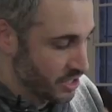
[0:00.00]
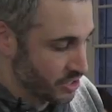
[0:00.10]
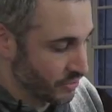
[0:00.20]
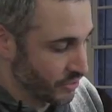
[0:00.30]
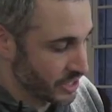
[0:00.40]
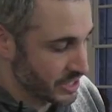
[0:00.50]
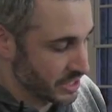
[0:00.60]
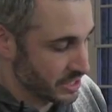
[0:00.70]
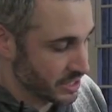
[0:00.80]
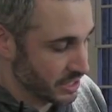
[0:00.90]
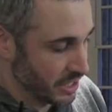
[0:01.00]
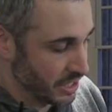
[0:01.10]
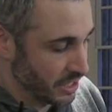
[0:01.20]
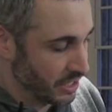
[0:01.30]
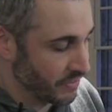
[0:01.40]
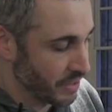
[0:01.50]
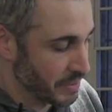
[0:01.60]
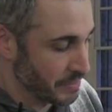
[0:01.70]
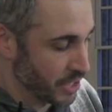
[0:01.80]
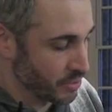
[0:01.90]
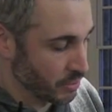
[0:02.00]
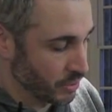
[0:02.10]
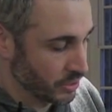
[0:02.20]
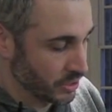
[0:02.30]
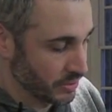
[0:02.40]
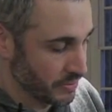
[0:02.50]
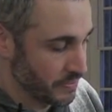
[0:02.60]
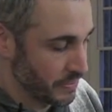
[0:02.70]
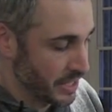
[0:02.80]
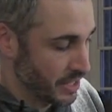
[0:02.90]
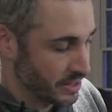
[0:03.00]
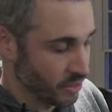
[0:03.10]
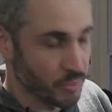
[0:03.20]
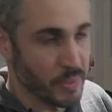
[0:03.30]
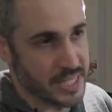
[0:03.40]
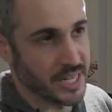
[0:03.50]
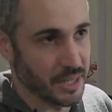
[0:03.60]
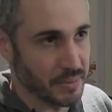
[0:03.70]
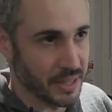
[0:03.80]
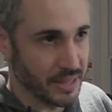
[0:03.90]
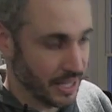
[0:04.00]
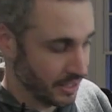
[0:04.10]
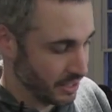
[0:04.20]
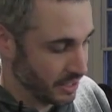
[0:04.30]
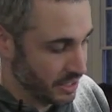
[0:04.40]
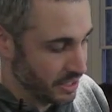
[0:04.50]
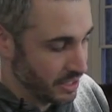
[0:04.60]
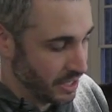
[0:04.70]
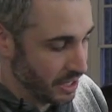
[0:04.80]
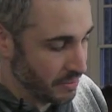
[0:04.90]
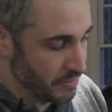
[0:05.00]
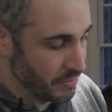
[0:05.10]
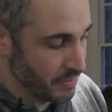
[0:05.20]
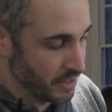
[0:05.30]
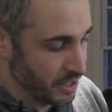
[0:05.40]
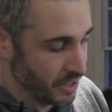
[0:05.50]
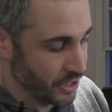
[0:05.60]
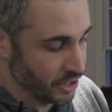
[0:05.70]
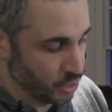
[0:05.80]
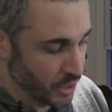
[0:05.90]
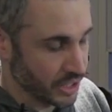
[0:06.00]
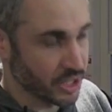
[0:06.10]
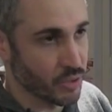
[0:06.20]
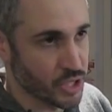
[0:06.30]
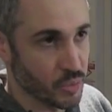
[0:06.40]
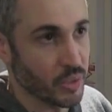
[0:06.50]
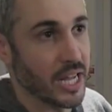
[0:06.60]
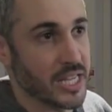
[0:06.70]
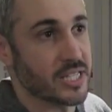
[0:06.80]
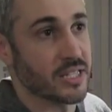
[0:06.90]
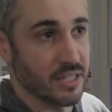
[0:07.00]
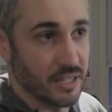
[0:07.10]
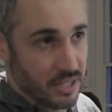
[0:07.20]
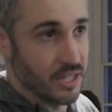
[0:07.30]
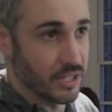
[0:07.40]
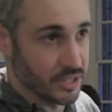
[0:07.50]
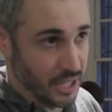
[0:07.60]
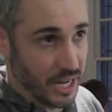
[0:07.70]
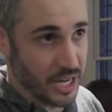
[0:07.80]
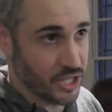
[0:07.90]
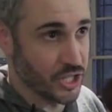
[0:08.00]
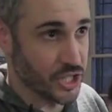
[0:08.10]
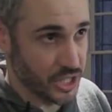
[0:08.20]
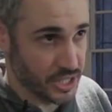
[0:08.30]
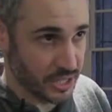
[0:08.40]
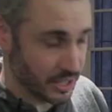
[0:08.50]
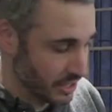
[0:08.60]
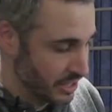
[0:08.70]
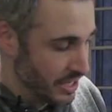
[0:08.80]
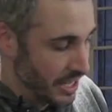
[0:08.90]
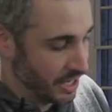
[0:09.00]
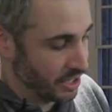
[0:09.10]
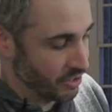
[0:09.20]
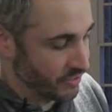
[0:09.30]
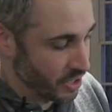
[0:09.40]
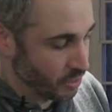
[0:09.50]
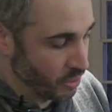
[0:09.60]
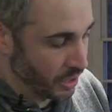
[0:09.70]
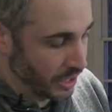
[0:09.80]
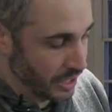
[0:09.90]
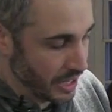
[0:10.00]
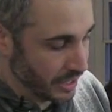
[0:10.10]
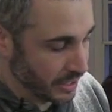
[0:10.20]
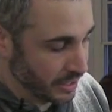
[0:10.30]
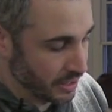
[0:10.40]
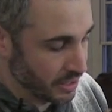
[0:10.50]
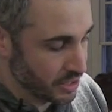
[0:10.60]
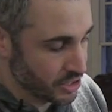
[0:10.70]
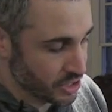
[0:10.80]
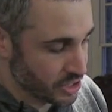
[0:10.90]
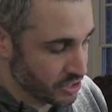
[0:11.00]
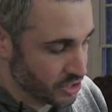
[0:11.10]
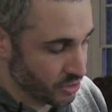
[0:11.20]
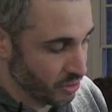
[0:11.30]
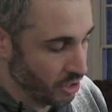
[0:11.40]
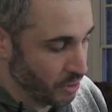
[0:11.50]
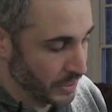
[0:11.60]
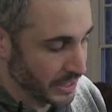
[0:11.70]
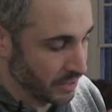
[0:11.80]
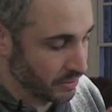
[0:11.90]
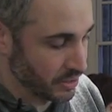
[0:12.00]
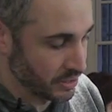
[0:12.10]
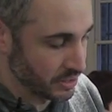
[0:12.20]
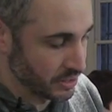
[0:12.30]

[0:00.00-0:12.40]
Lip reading: So for instance, if I'm in manual mode, that would basically mean that the 20 degrees would last until I actually change it. And here very quickly I can just scroll up and down